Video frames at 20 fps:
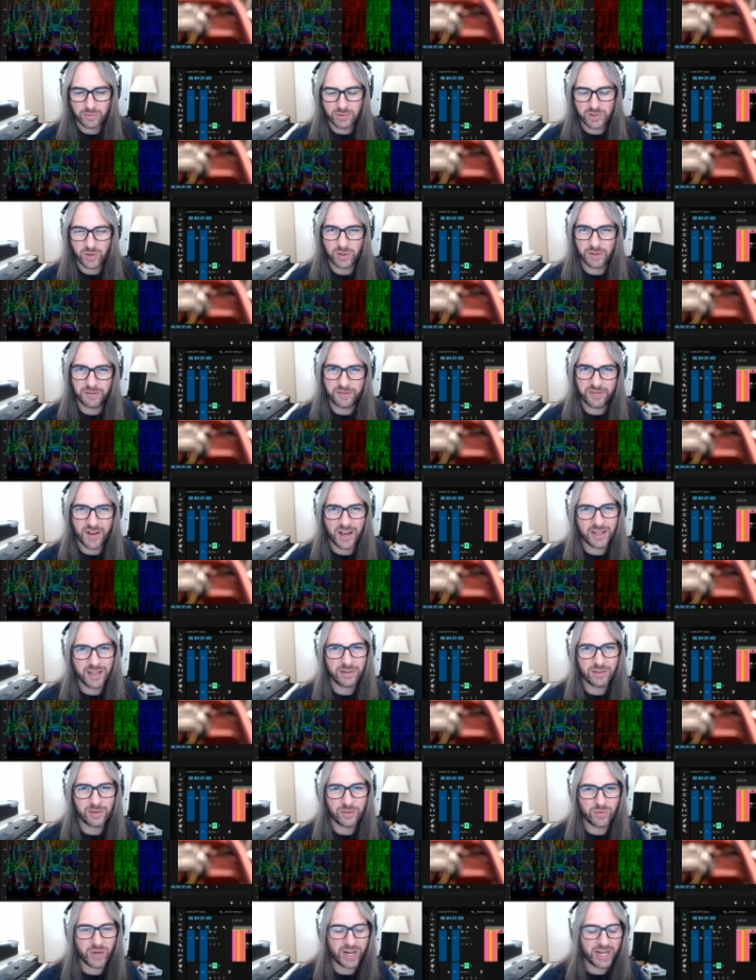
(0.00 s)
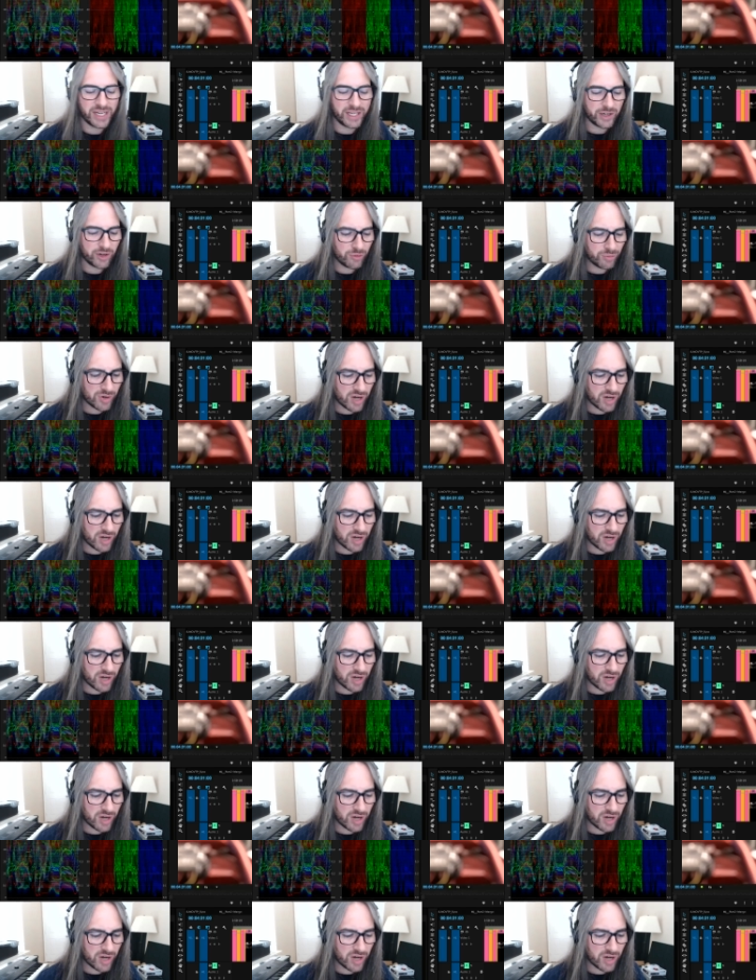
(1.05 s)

sort of vinyl radio